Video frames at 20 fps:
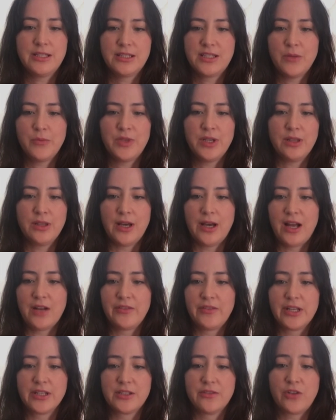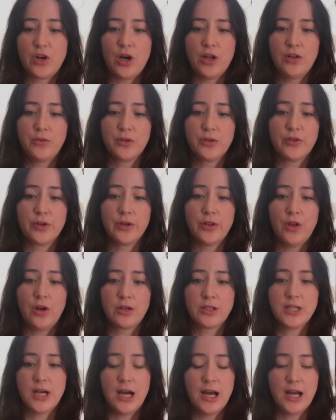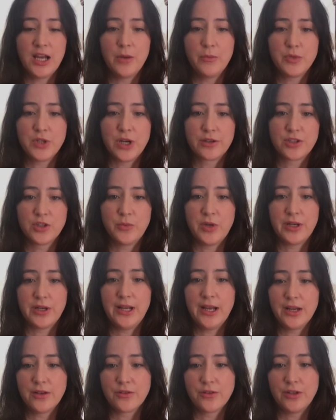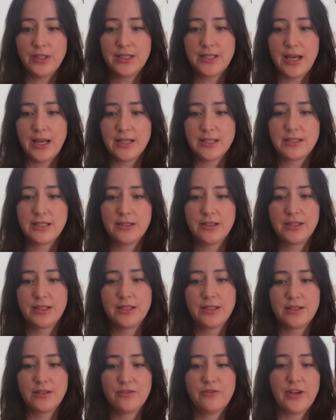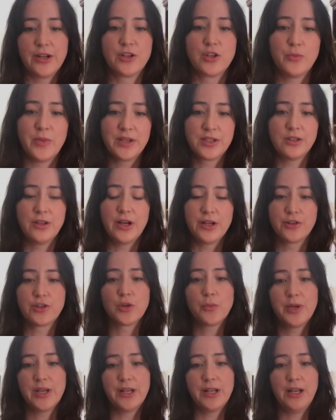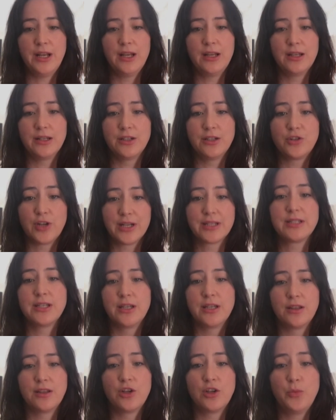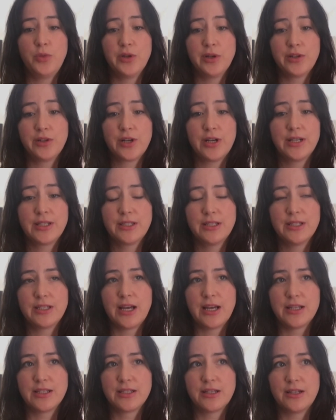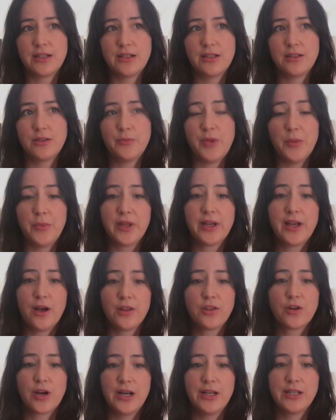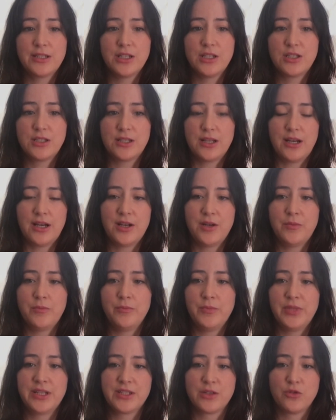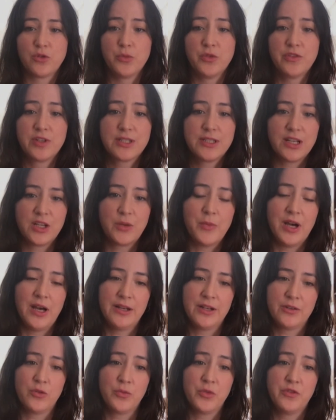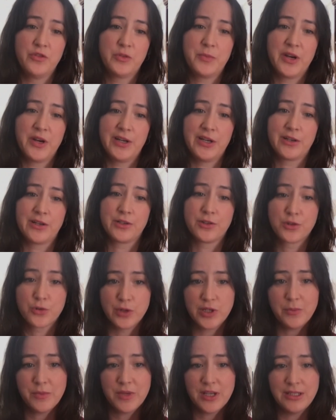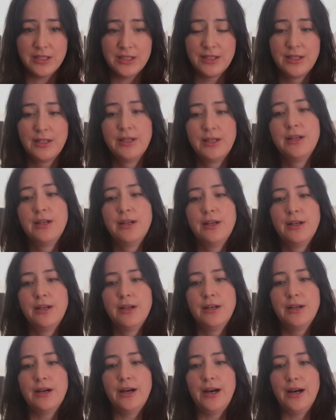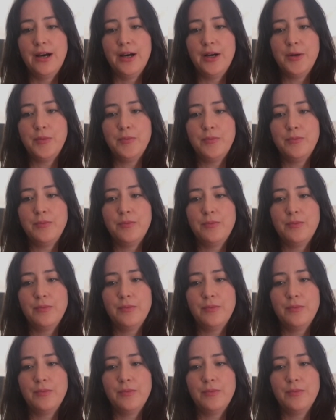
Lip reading: is something that advocates have called for a long time. Dr. Bonnie Henry says that this is a fundamental underpinning in addressing the opioid crisis as a public health crisis because it removes stigma and it removes barrier to treatment. And